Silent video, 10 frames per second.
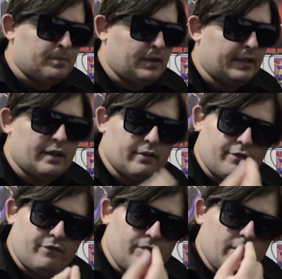like they're
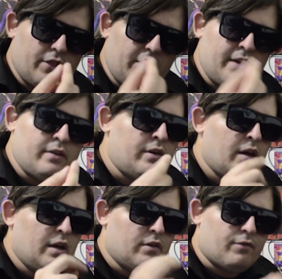thin
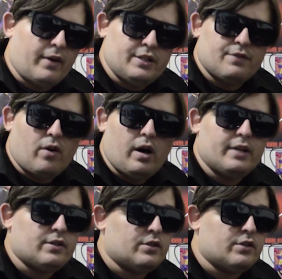French fries.